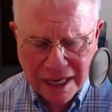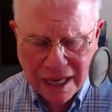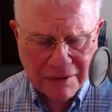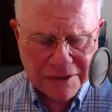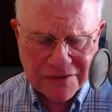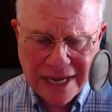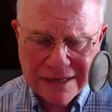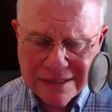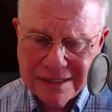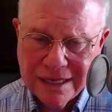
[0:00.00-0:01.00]
I was
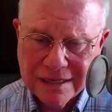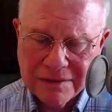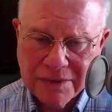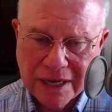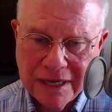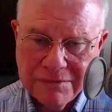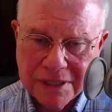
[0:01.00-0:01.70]
fascinated by it,